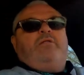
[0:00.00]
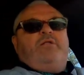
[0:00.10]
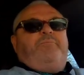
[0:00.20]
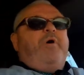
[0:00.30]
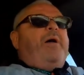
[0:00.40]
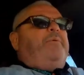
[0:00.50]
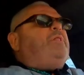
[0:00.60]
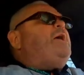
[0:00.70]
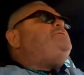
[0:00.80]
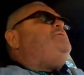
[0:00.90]
the
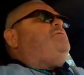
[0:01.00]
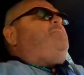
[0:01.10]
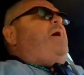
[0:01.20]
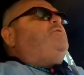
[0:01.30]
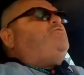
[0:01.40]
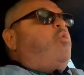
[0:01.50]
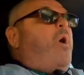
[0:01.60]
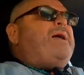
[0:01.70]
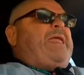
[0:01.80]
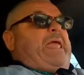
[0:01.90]
population's about
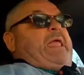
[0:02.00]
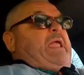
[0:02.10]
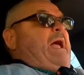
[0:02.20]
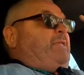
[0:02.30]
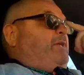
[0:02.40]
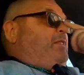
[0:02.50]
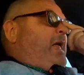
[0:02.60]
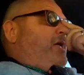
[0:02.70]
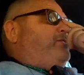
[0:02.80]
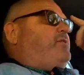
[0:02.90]
20 at the
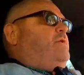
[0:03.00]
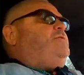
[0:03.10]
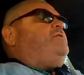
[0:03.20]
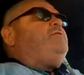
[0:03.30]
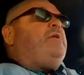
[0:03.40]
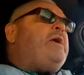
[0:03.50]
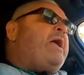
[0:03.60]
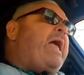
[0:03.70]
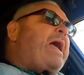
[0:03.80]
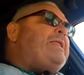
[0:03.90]
last census.
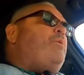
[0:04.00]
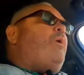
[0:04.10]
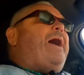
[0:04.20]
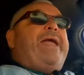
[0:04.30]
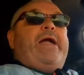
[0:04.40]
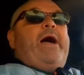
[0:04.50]
Anyway,